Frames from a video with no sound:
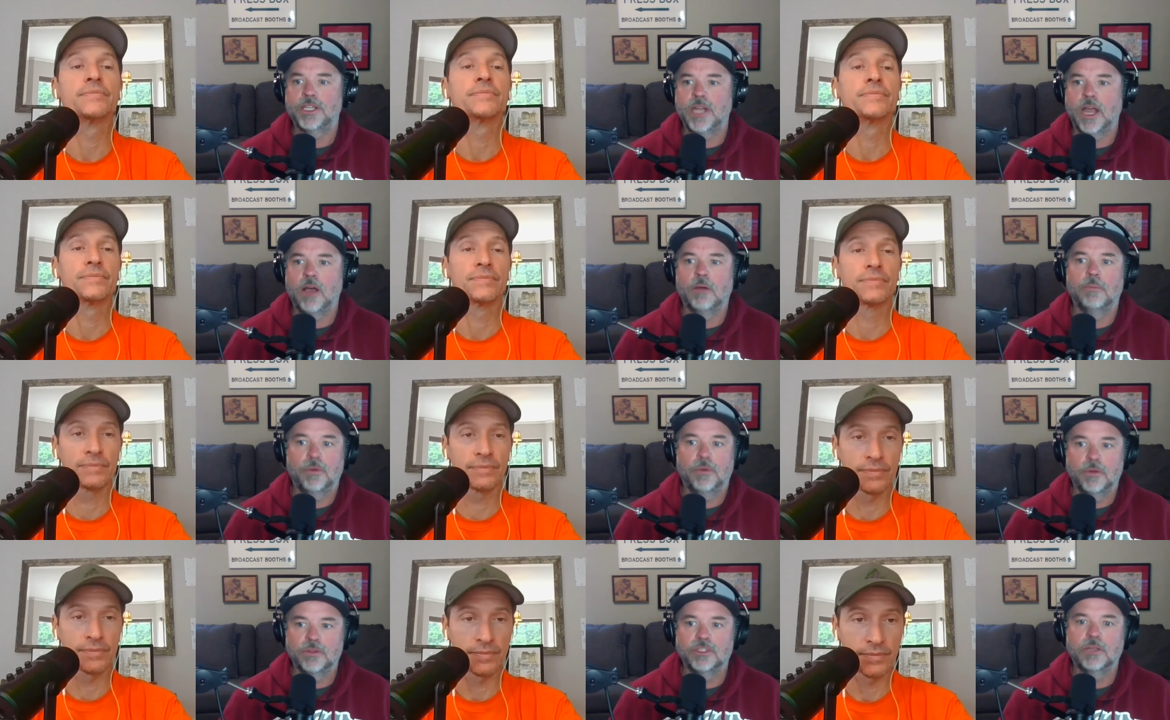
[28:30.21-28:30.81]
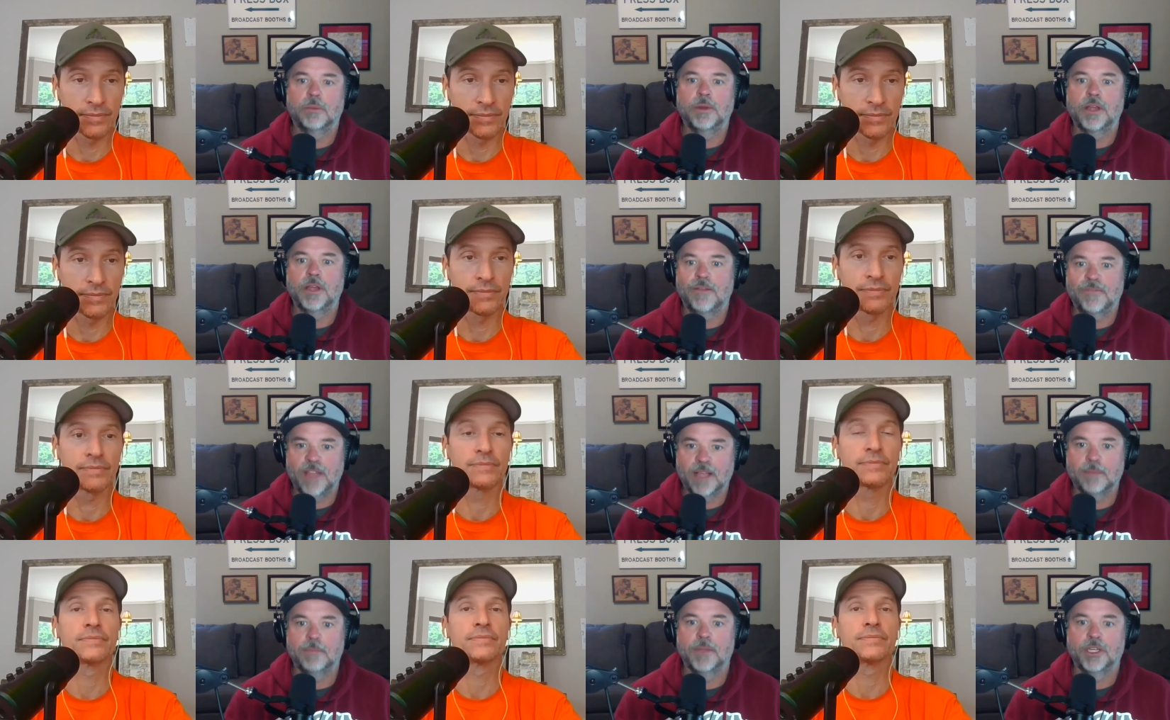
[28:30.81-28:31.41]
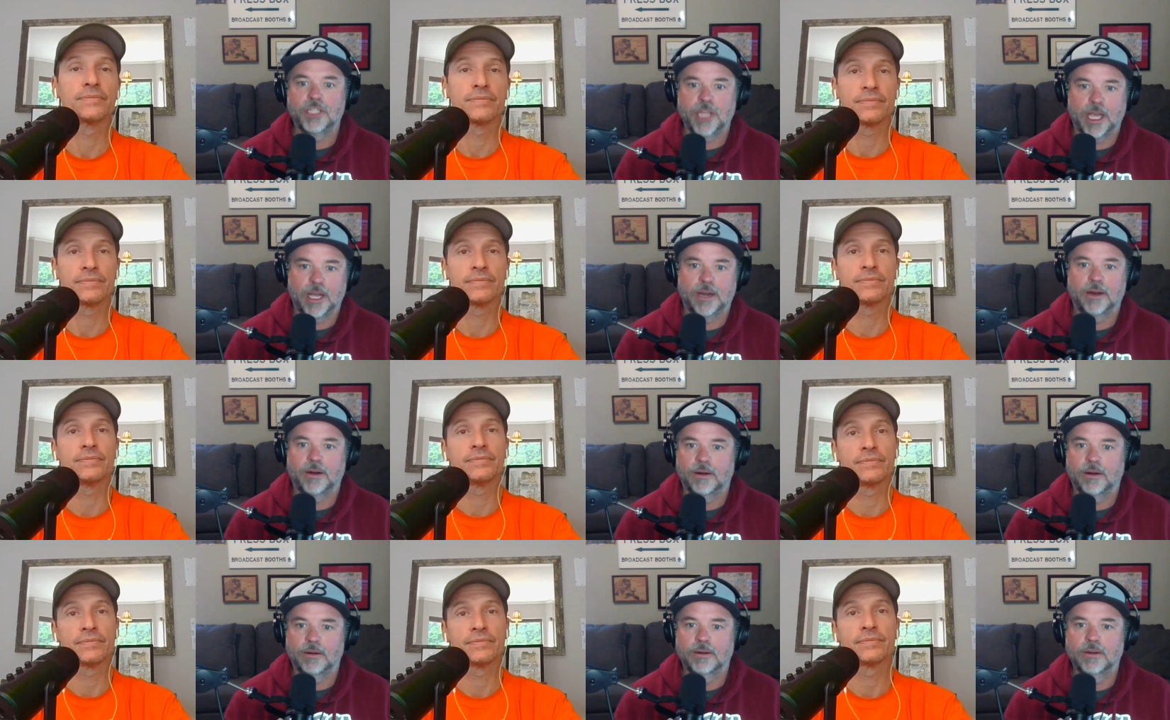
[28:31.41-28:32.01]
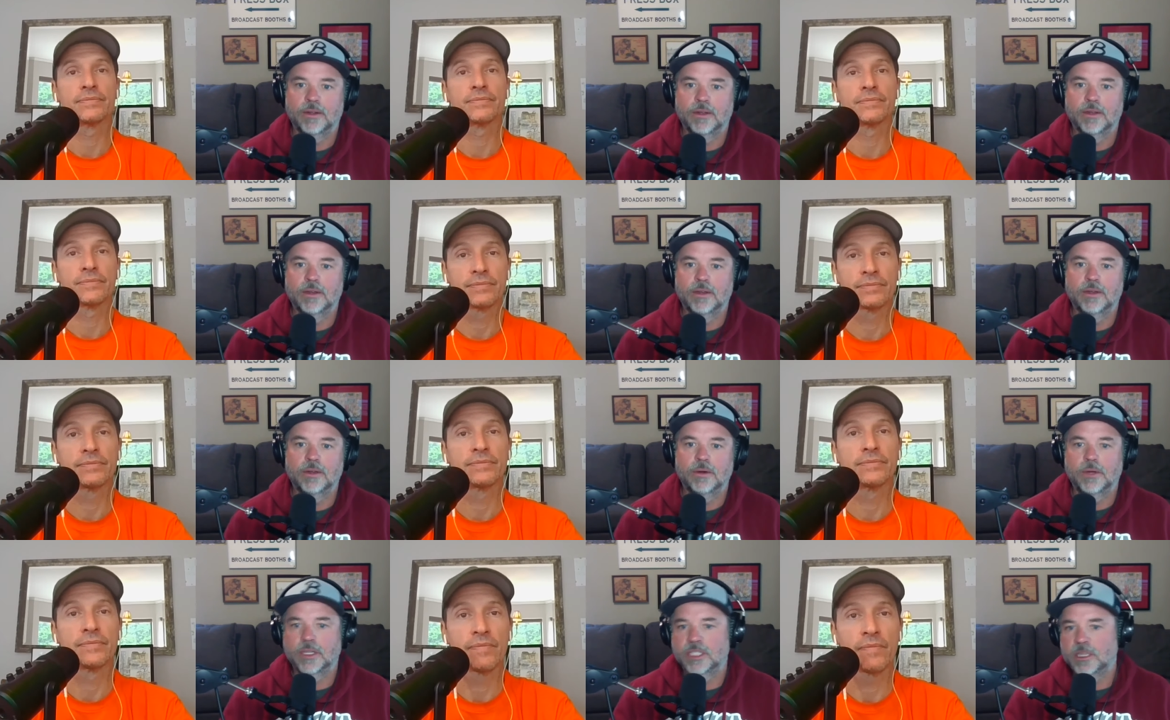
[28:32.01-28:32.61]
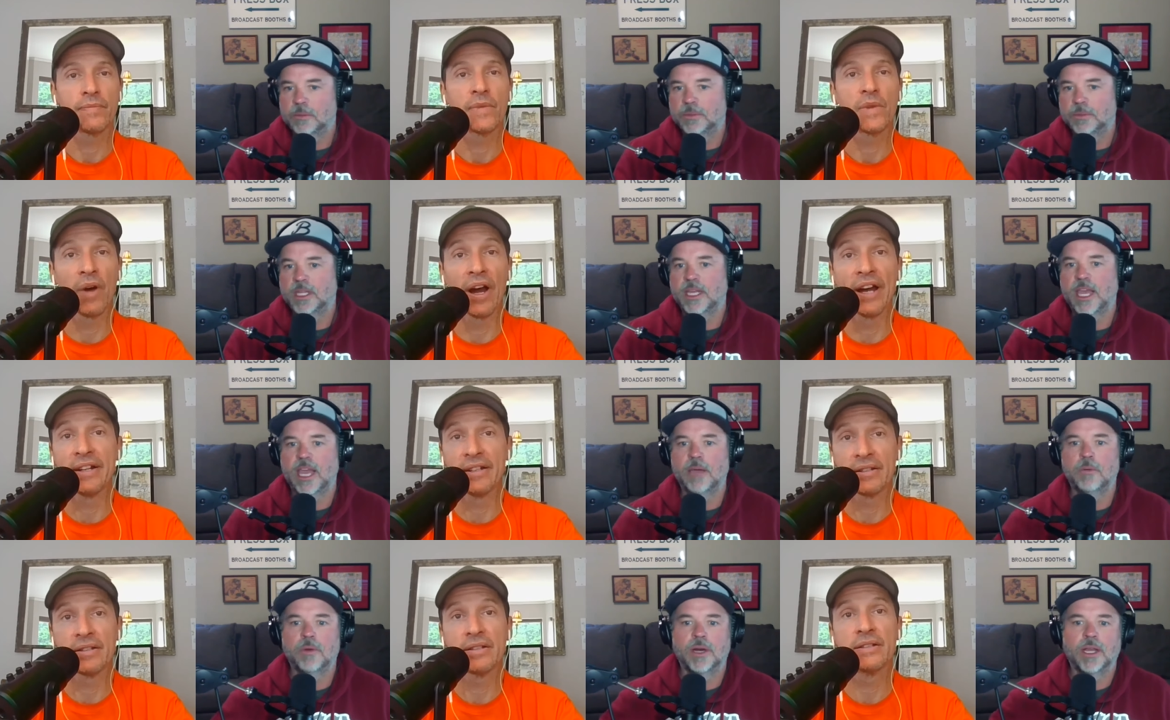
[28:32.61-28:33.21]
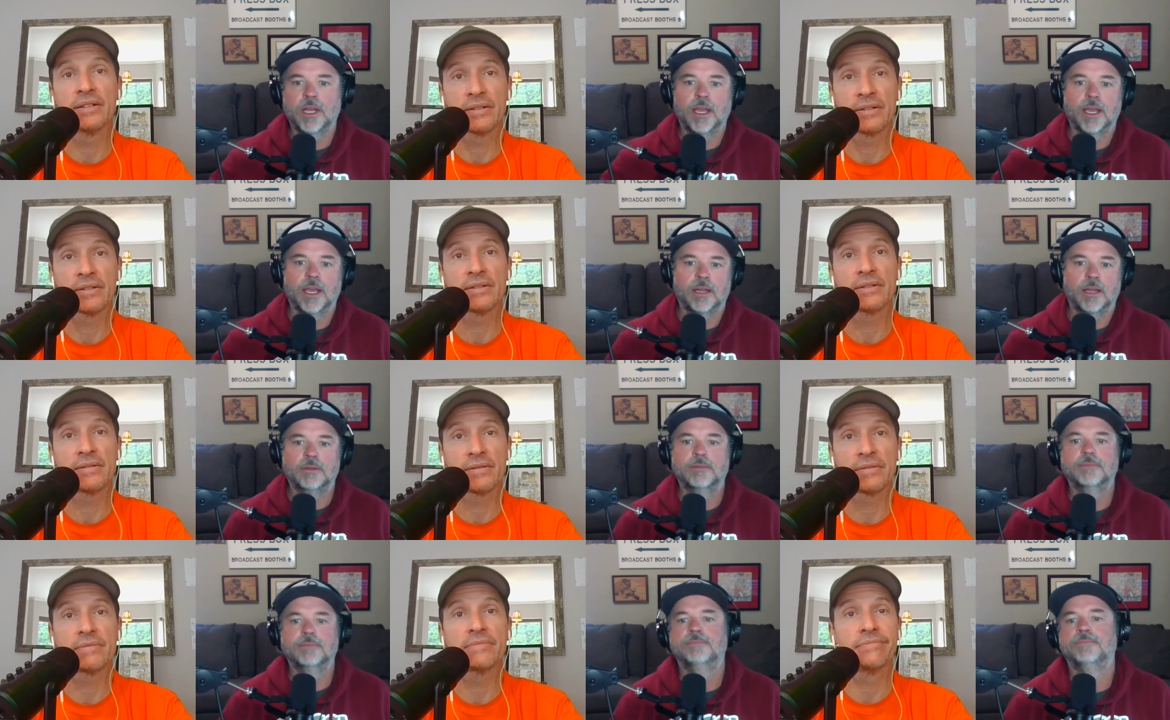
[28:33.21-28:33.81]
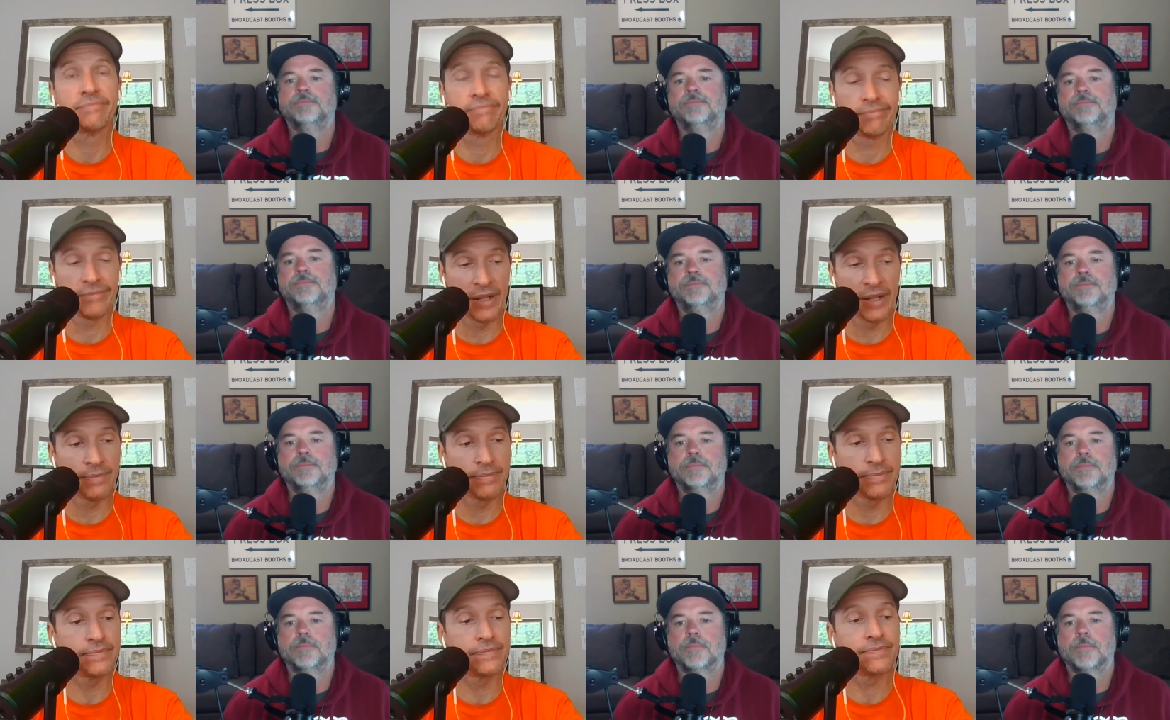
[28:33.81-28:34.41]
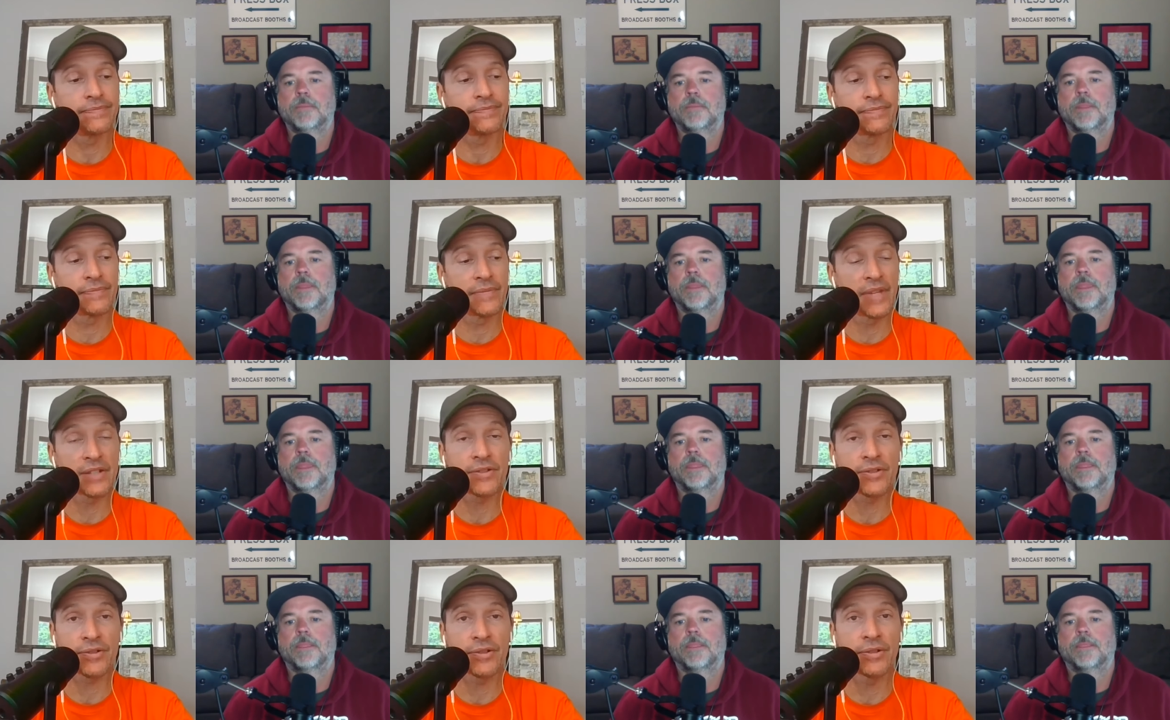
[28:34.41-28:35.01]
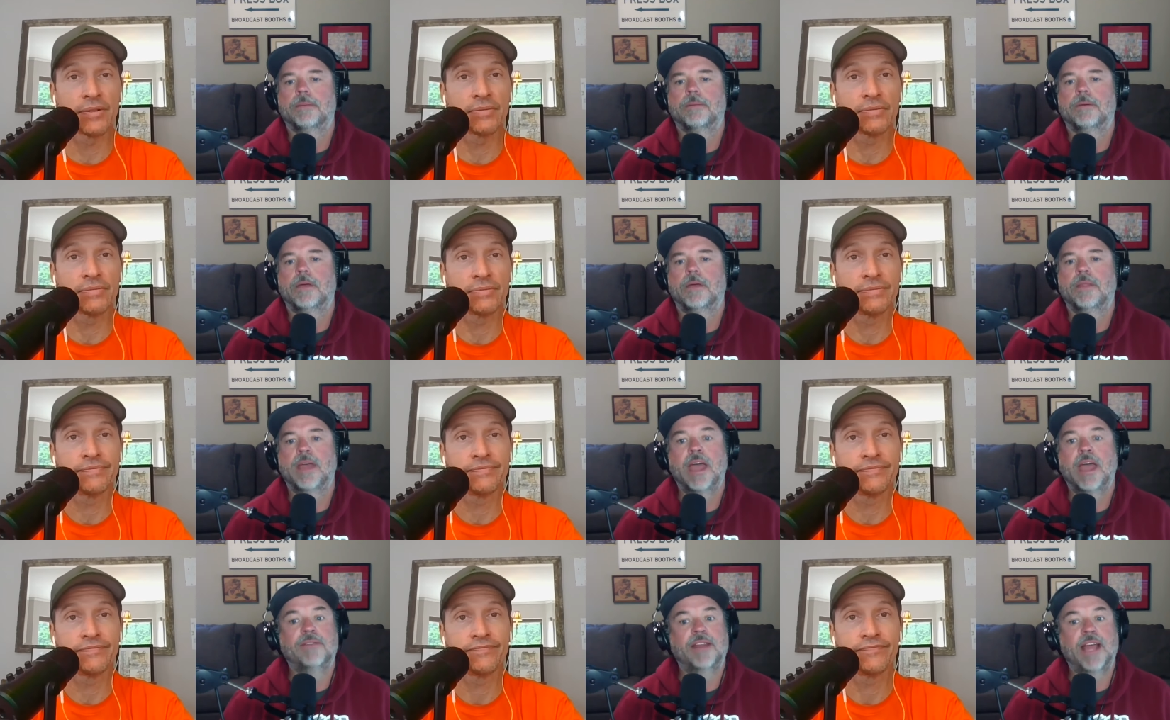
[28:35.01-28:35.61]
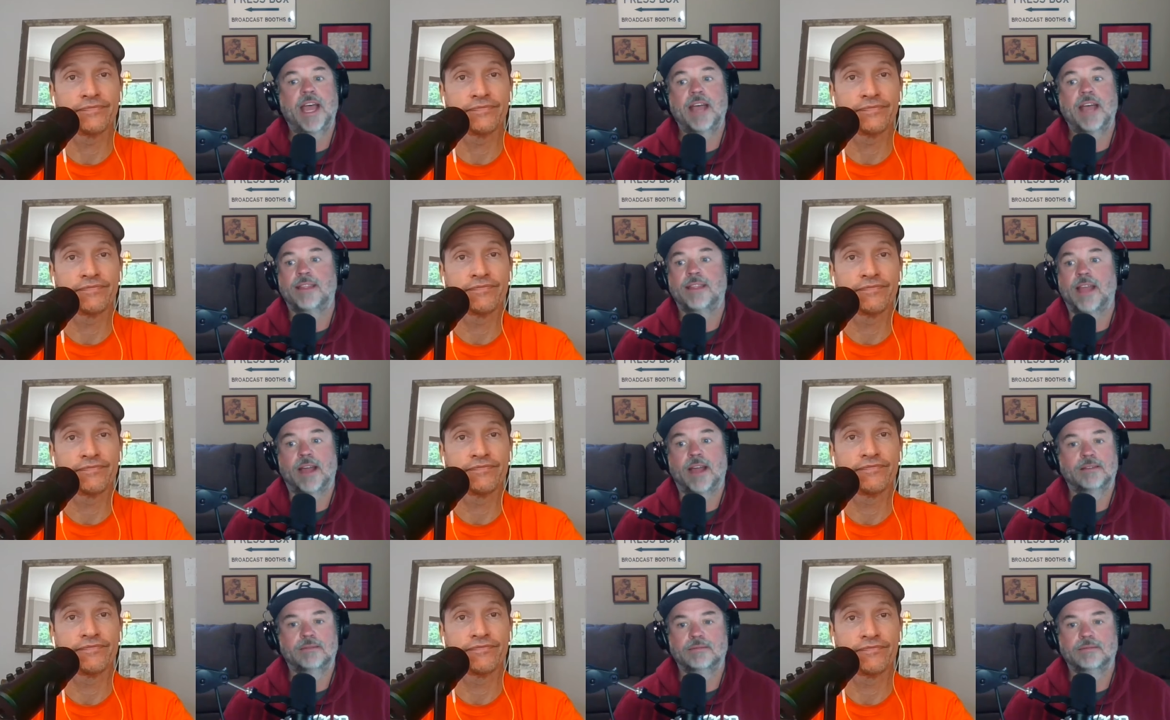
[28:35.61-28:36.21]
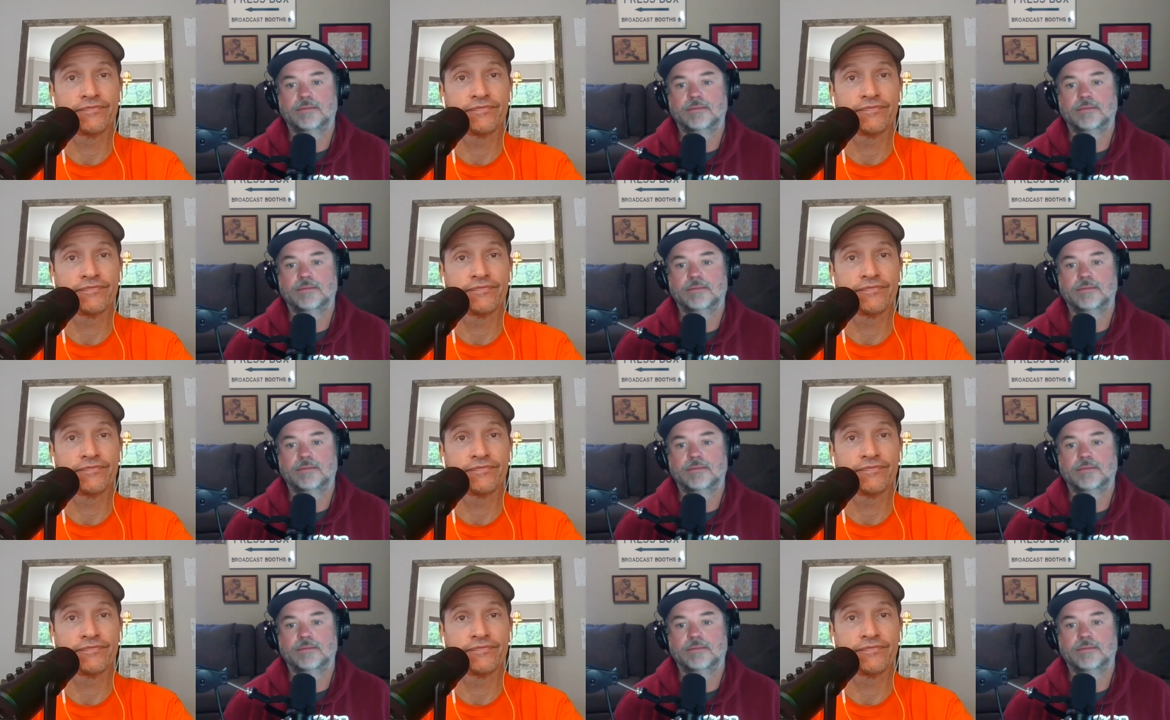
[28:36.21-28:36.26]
Speaker 1: now and pull somebody off like Mitch Haniger, who ends up with the game-winning hit.
Speaker 2: Yep, that's
Speaker 1: true. And they haven't had that.